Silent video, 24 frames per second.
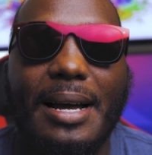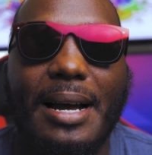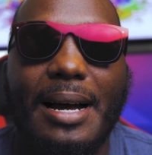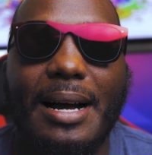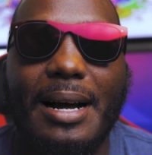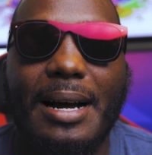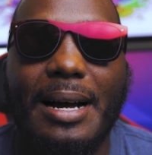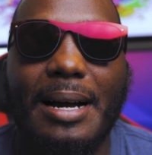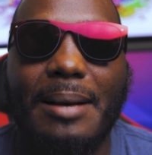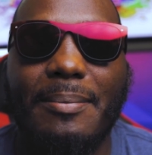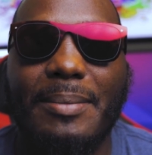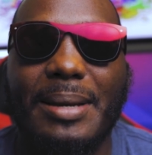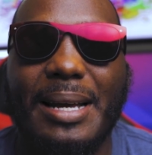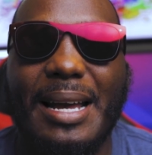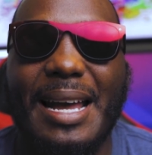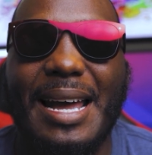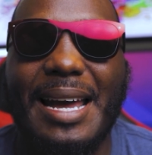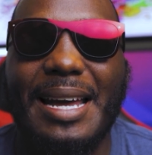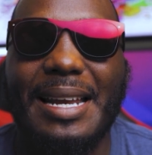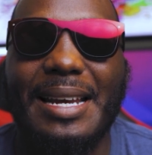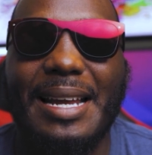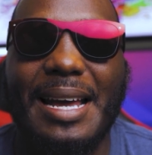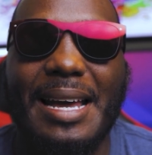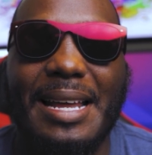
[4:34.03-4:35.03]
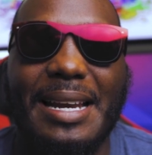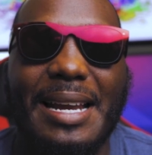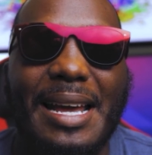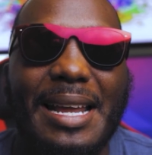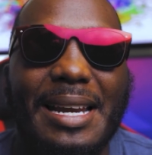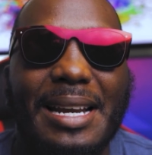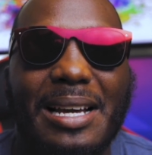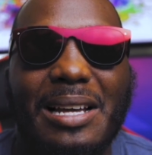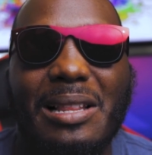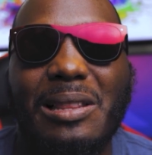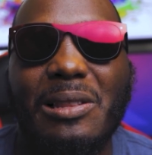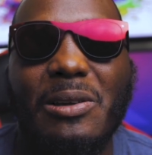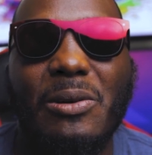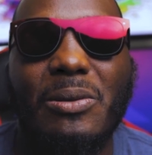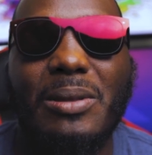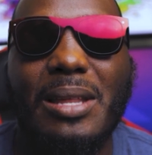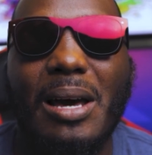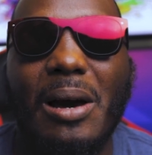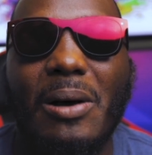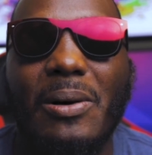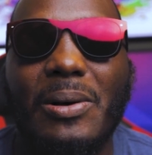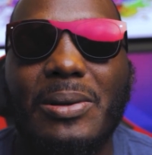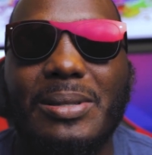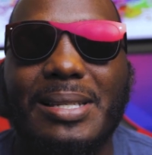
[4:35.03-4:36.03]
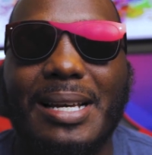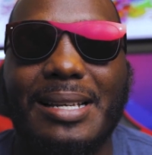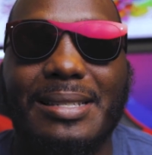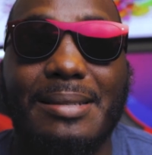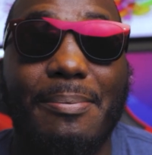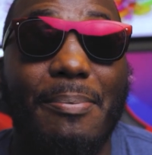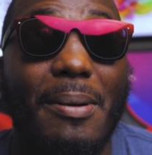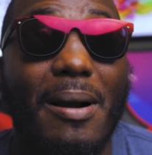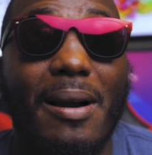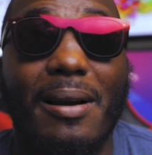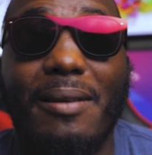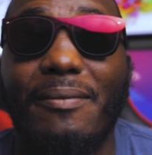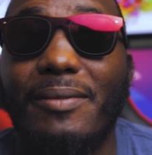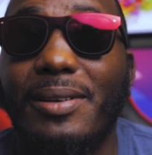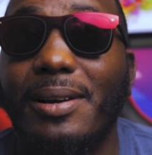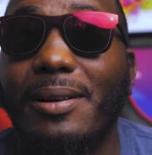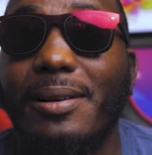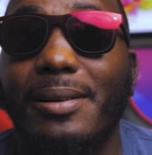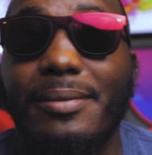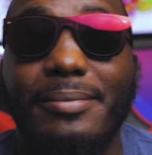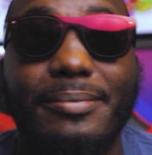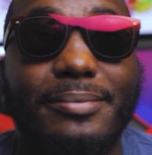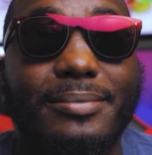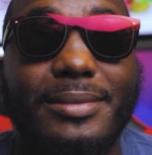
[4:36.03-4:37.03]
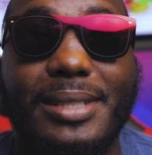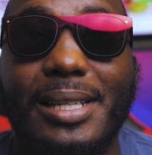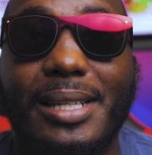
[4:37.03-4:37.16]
and include those as a part of your,